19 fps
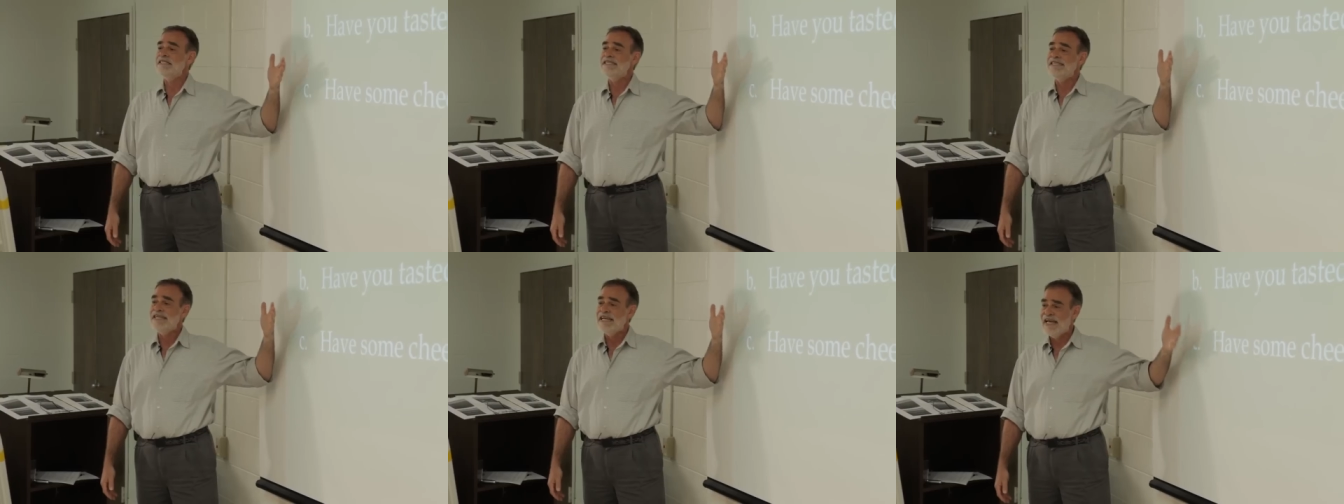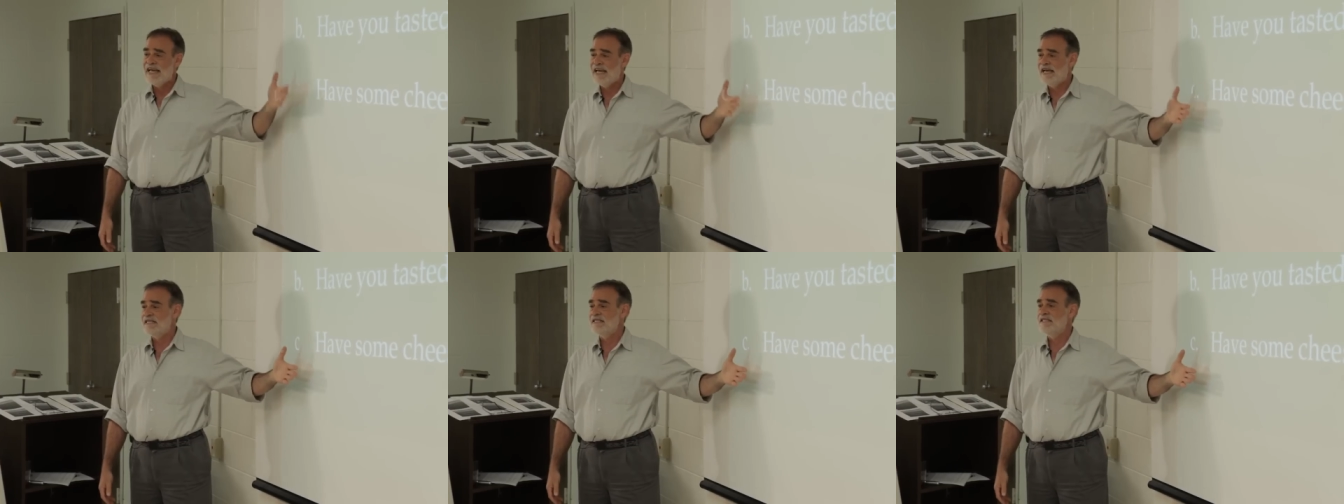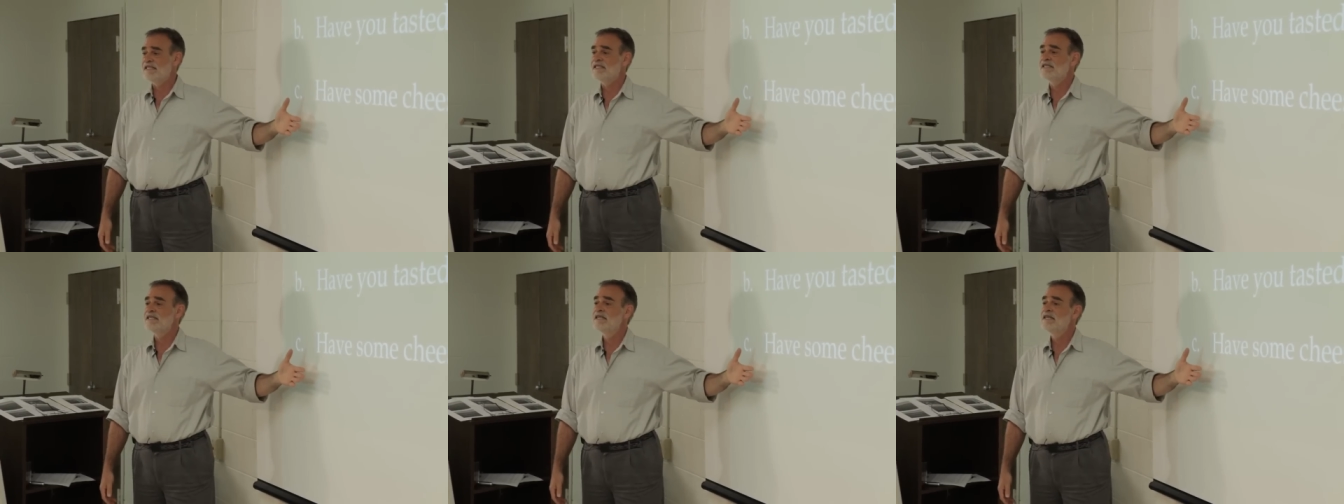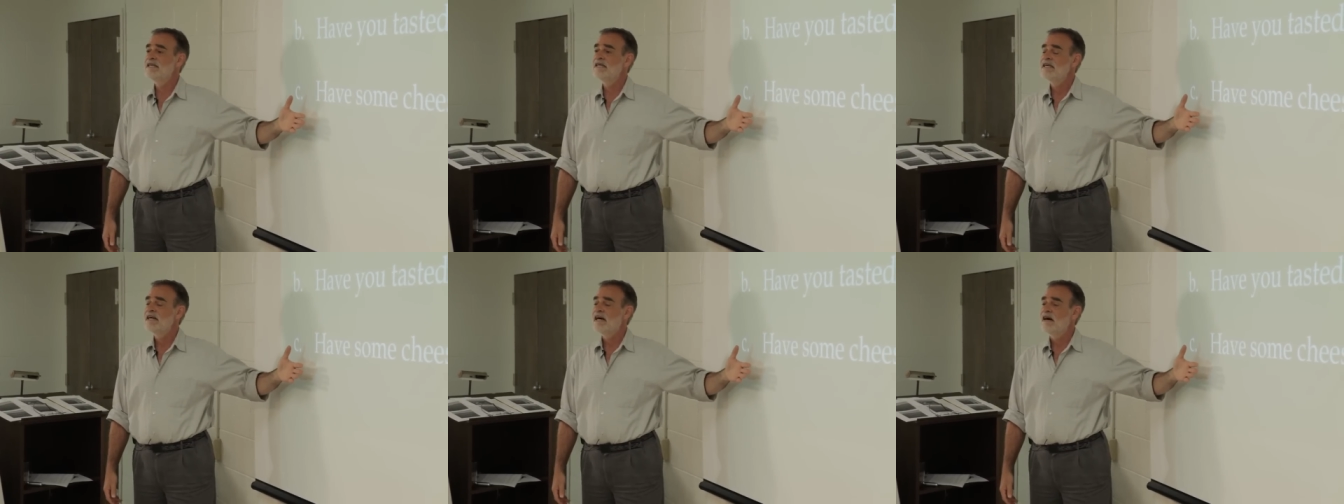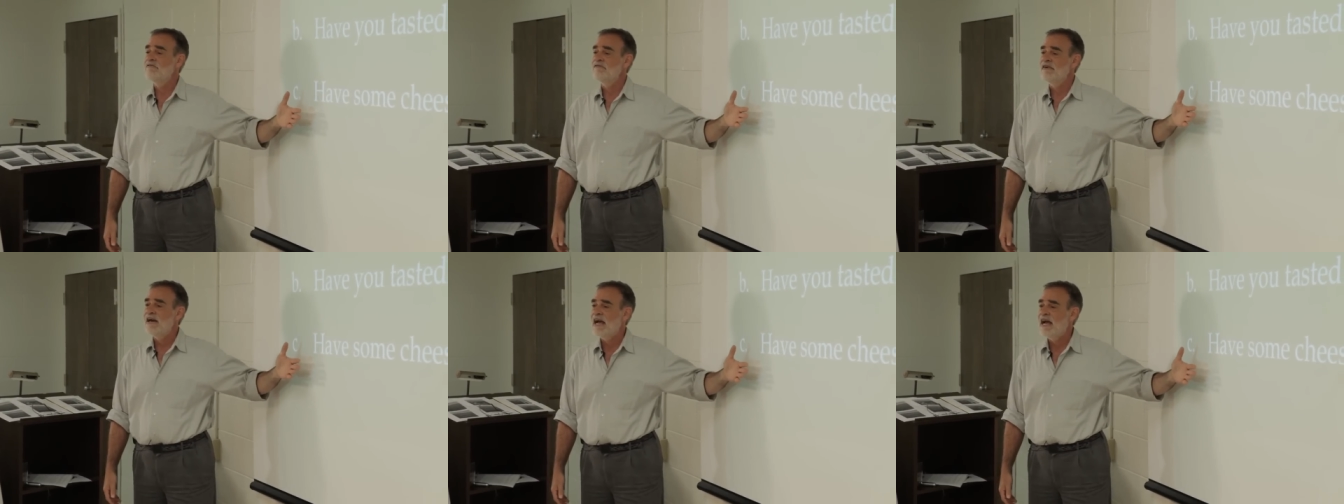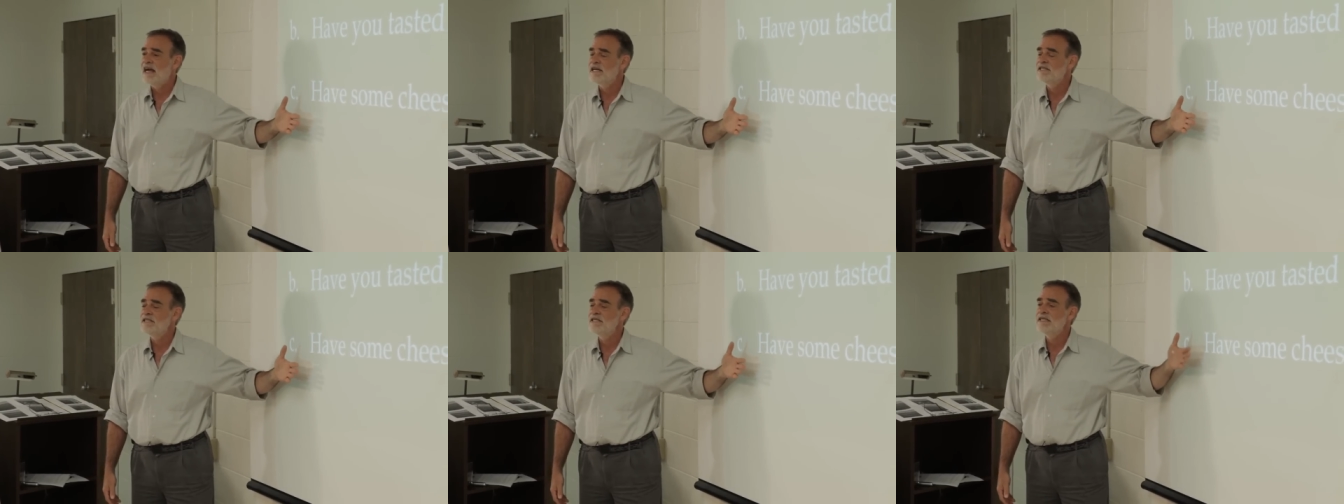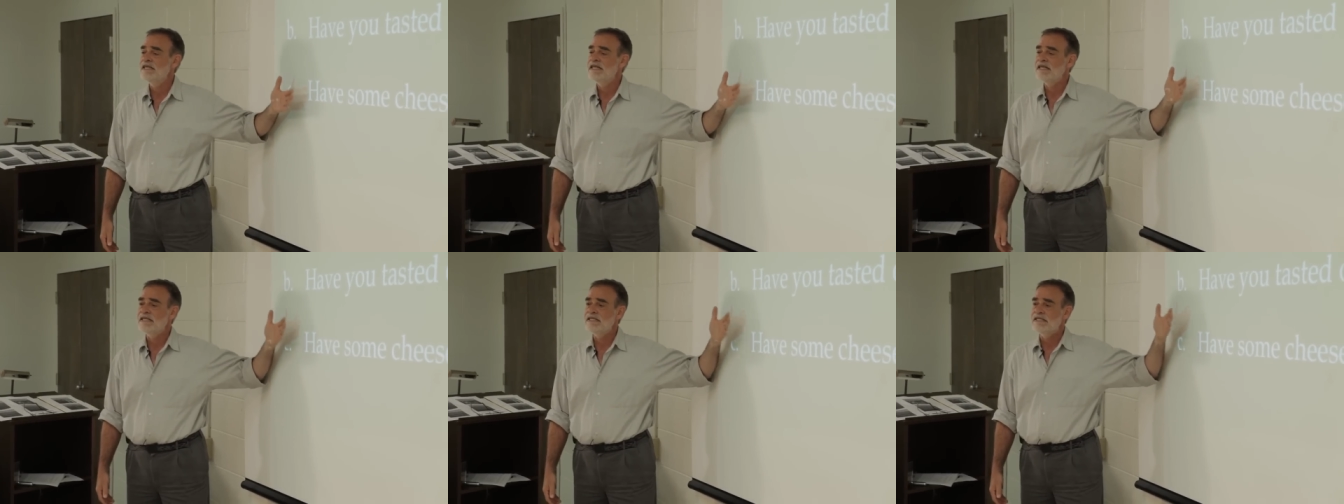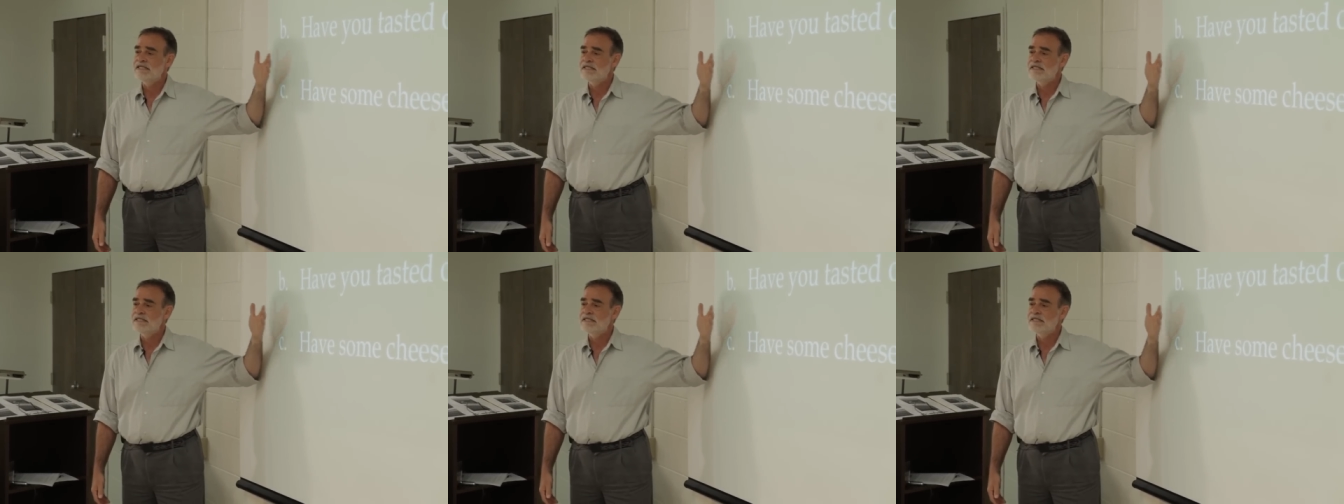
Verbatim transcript: chance of actually getting